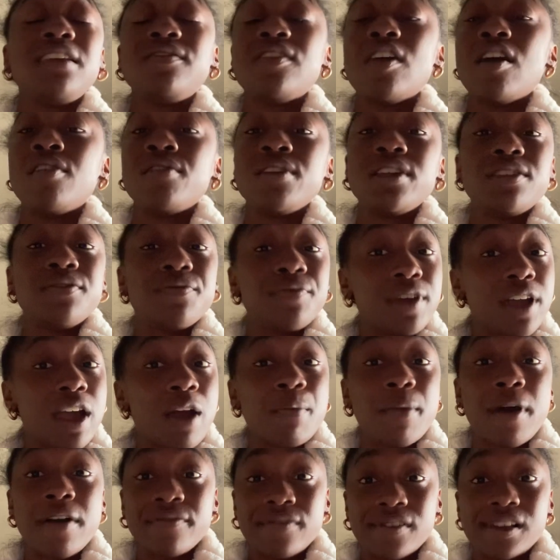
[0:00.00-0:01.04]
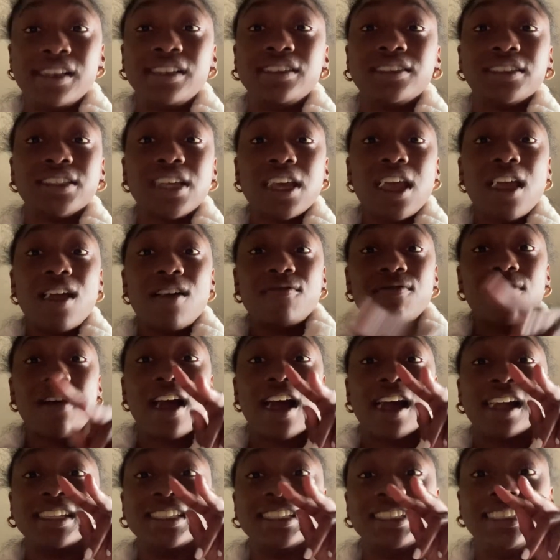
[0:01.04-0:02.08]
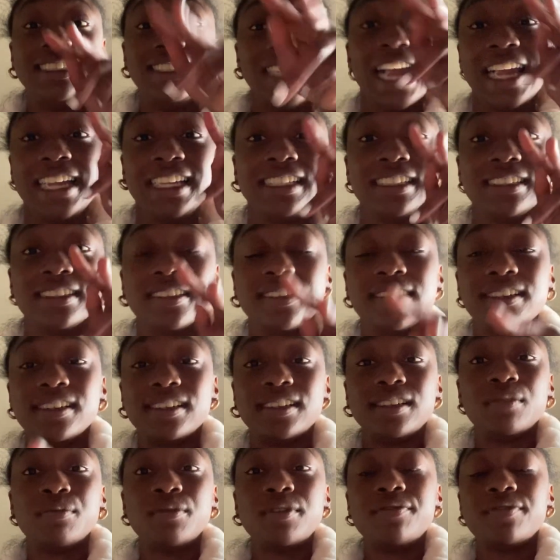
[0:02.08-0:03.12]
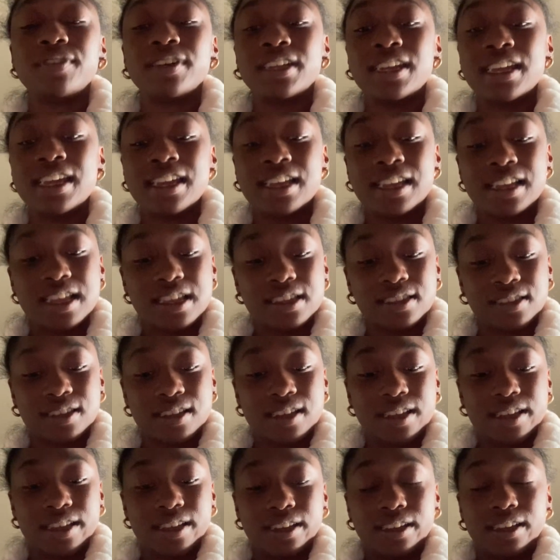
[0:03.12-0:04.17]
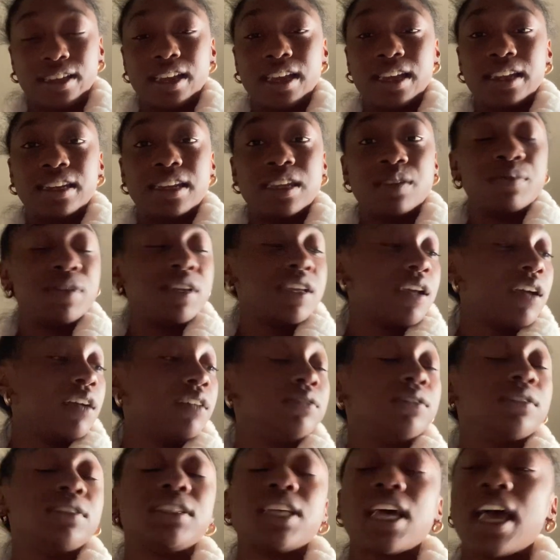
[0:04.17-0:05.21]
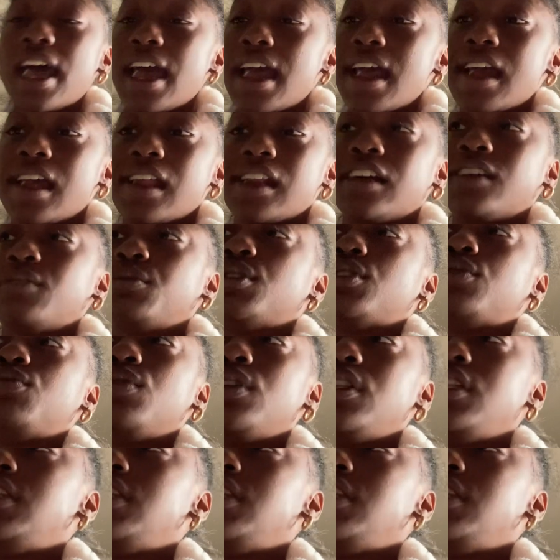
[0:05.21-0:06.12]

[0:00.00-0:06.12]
y'all get the fuck out of my face before I yike your motherfucking ass. God damn it. I was tired. I was really